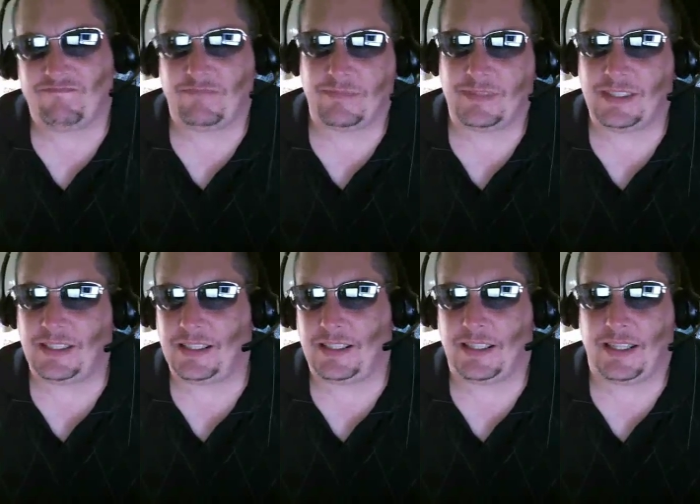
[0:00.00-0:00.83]

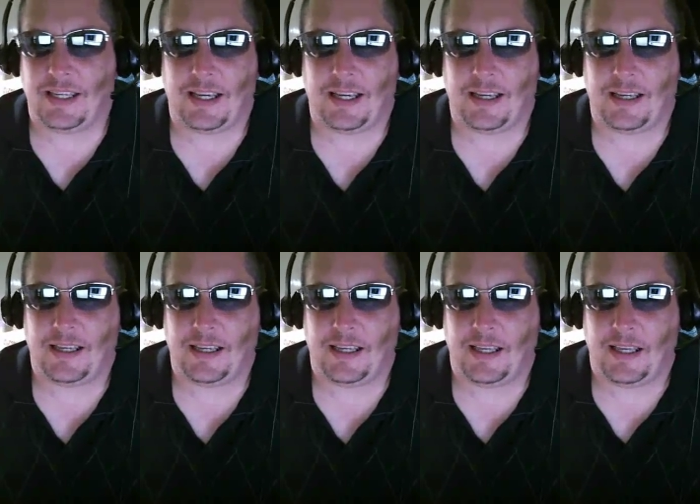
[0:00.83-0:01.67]
Eh,
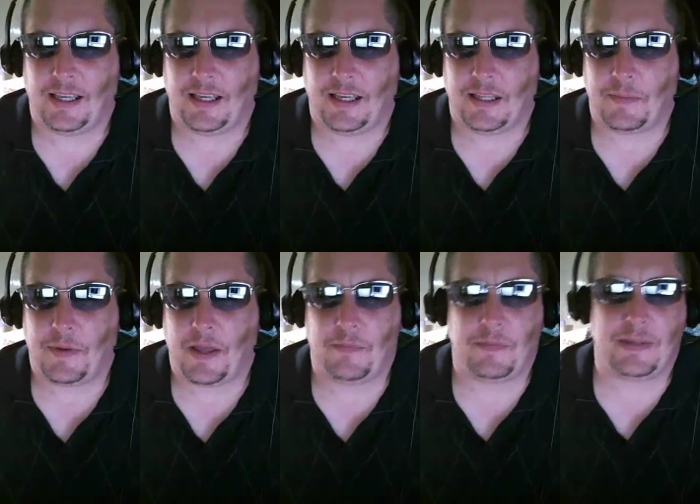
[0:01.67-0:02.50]
the
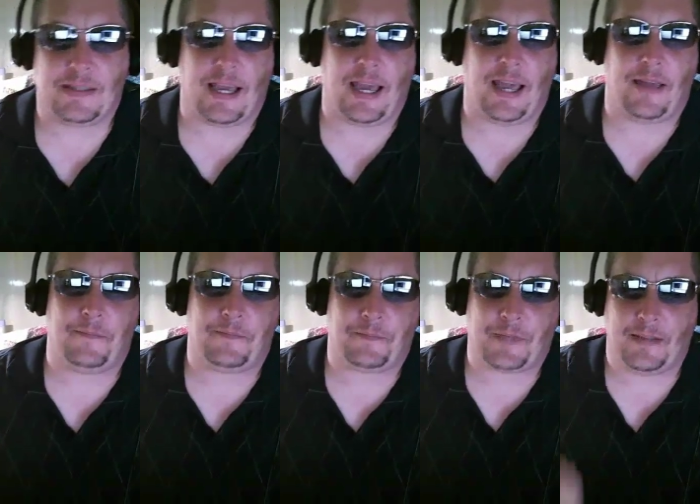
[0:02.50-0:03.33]
problem is, I ha-
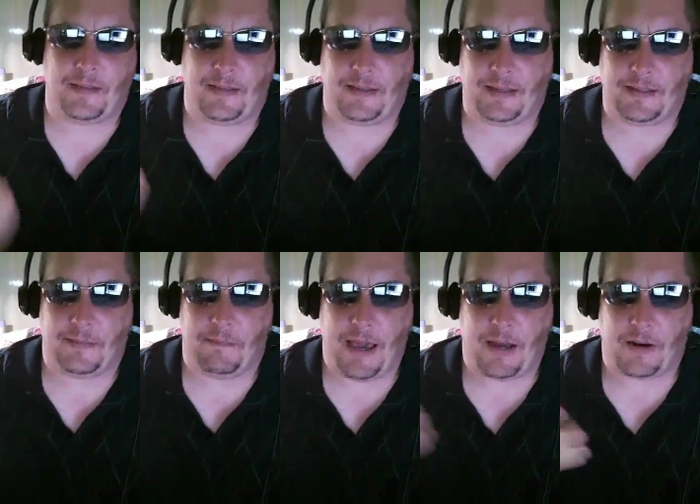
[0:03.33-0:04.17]
it's
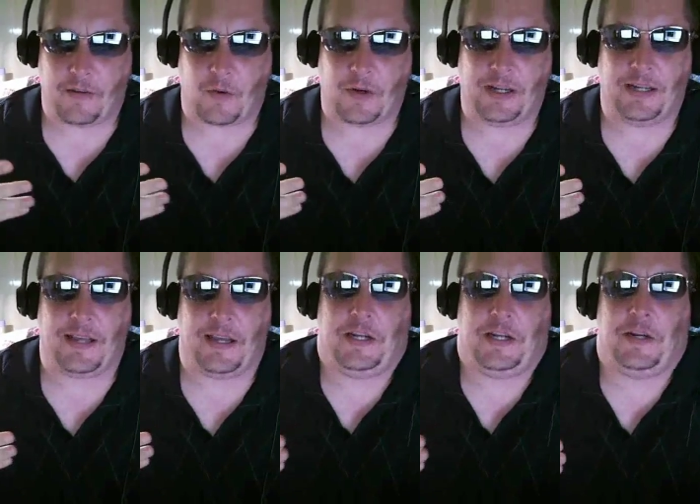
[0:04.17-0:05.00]
a matter of orientation